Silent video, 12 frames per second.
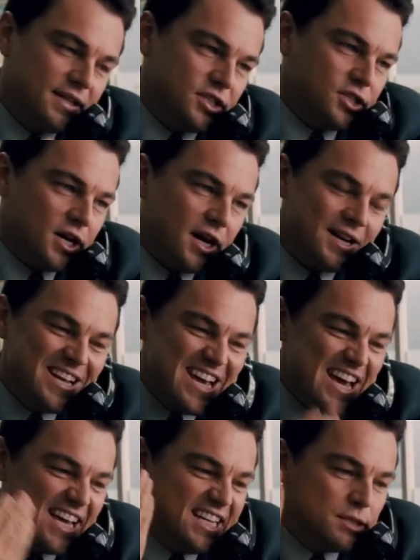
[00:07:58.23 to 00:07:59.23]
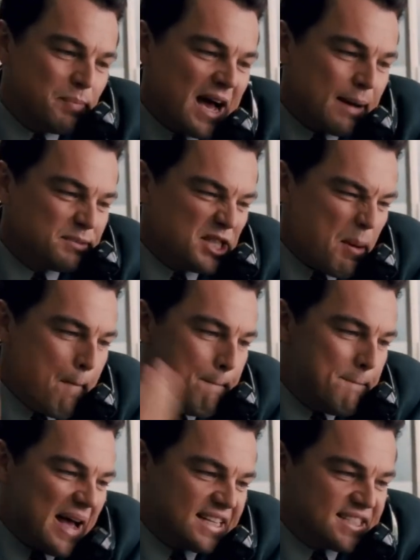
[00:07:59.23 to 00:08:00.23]
this is economic warfare
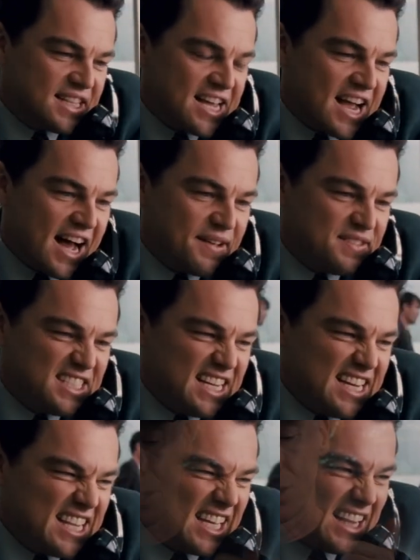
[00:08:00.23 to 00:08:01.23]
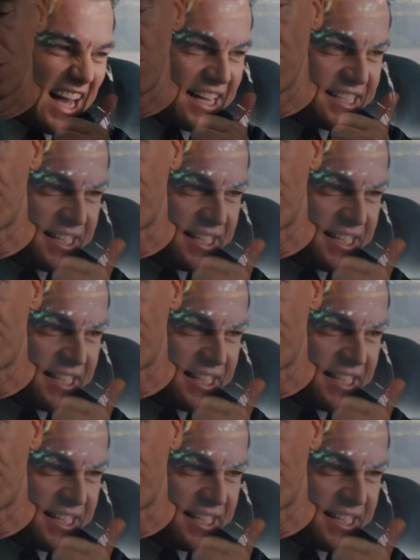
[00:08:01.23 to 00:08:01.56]
against the middle class. So the